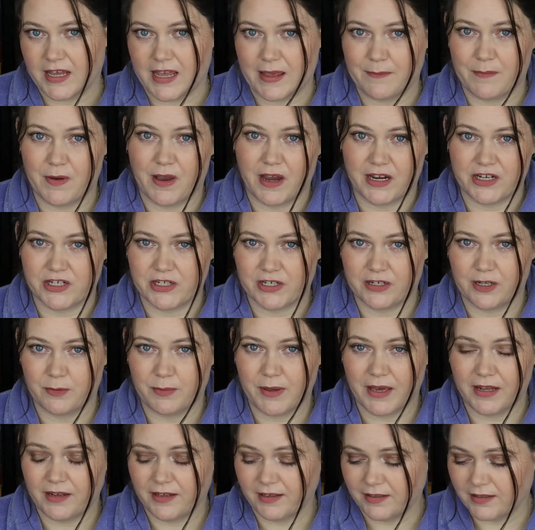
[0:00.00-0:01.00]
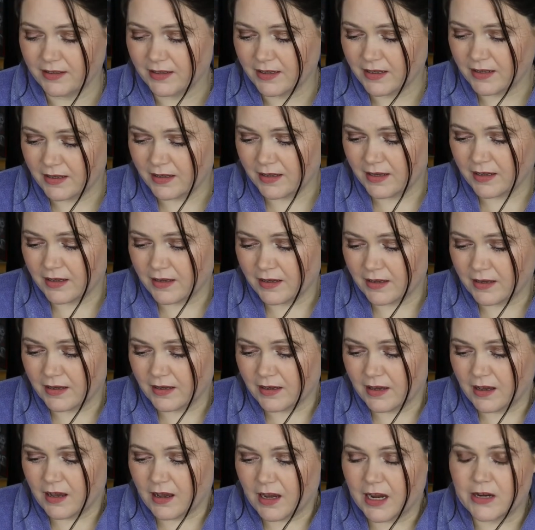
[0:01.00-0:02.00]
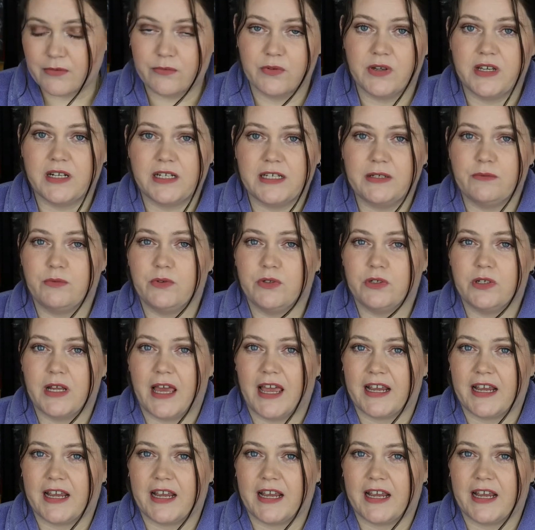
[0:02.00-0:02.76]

Glam eyeshadow palette. I really would